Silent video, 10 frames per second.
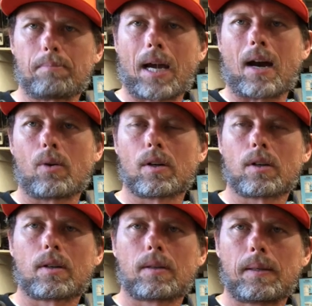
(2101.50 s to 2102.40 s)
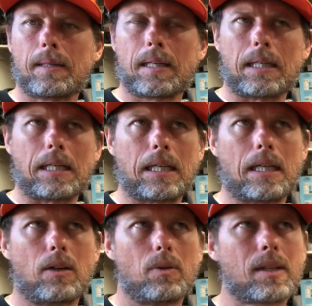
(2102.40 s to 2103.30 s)
the power,
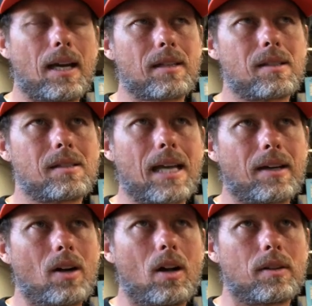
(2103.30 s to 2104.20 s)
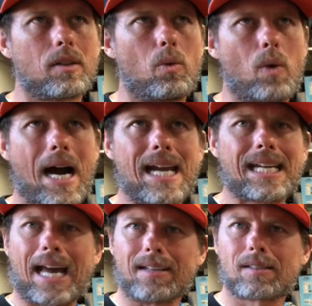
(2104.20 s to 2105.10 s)
uh, what the heck does Get call it? The
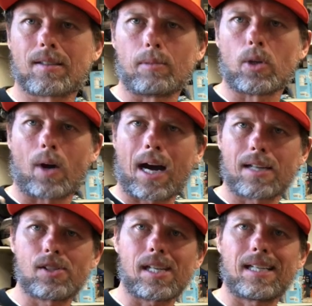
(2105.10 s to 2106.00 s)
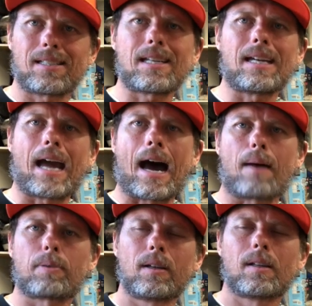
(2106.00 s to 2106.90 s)
WiGet W-I-G-E-T
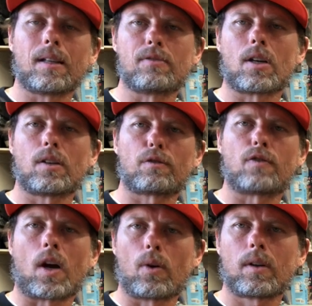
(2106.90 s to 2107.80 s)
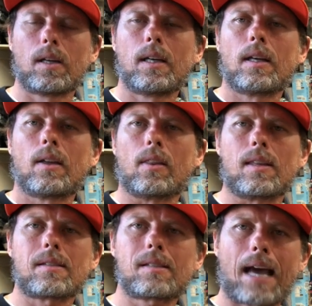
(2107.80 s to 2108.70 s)
app, lives on your phone.
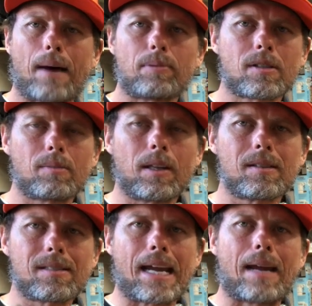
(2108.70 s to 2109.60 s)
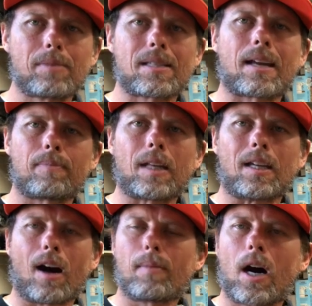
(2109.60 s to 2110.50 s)
This happens to be the same setup
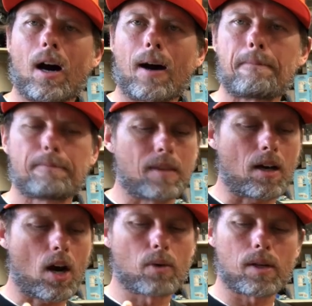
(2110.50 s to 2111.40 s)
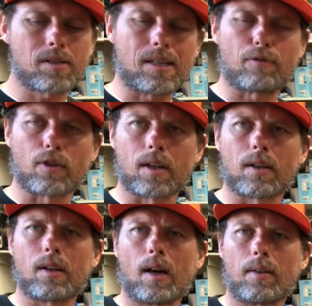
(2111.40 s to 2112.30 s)
that Yamaha, the hardware is
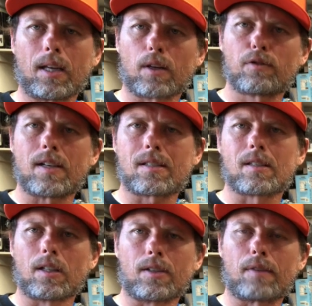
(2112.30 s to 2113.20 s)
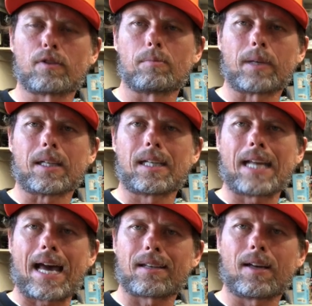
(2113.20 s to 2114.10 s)
different, uh, the interface is a little different, but
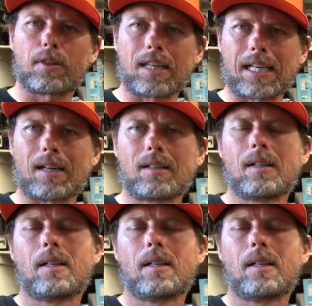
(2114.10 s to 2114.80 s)
Get Athena